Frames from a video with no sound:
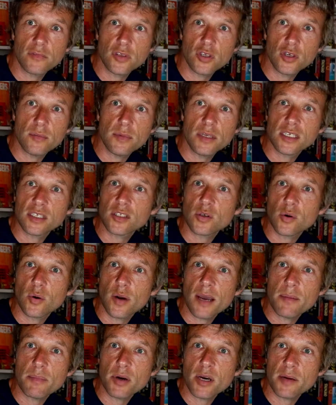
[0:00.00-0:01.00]
2 meters
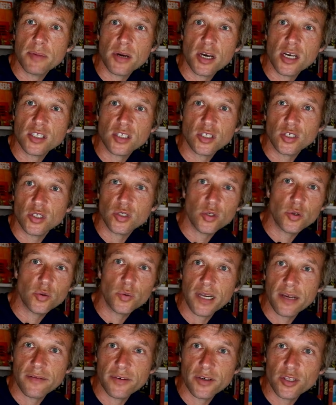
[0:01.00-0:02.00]
square per person or
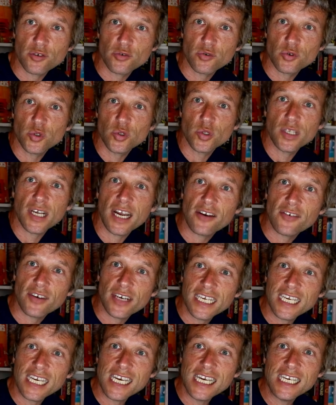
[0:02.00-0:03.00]
whatever the rule
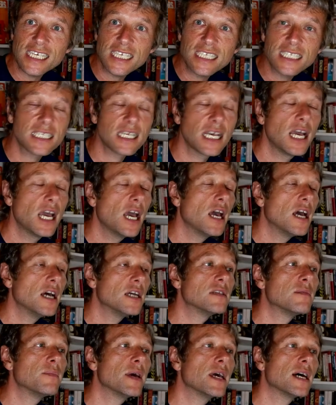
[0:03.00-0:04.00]
currently is
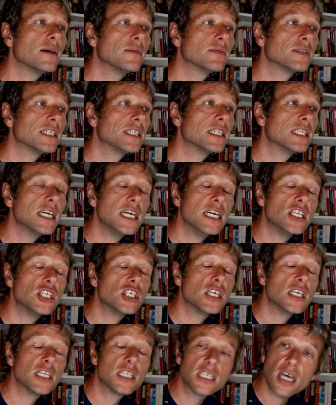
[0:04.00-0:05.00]
to be able to
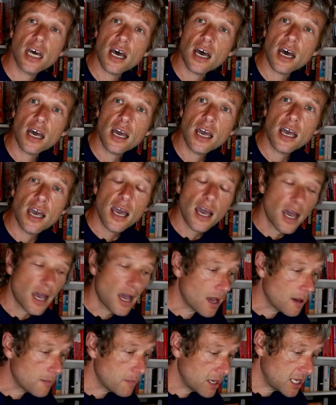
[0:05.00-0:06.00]
teach guitar
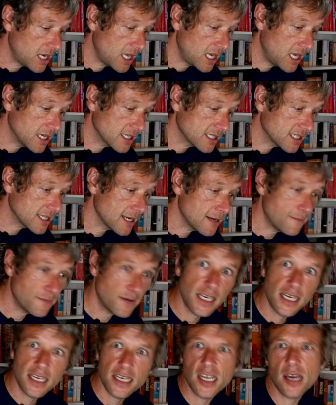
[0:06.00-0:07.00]
in here
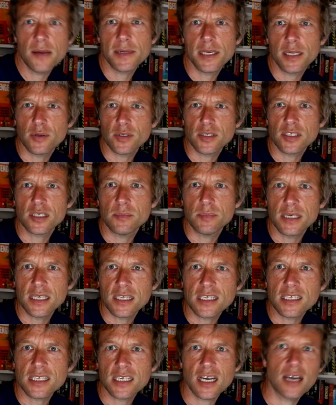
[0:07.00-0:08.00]
safely, and nobody wants to be
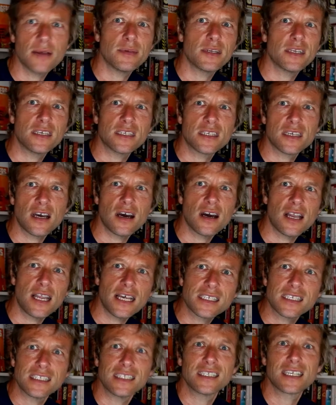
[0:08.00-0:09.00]
the Simon Guitar
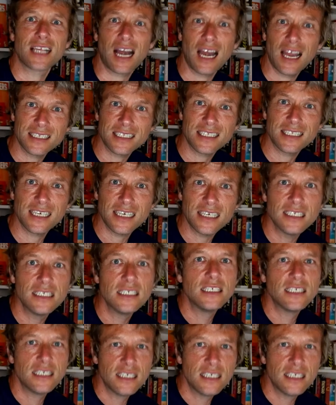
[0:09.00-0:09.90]
Lessons cluster,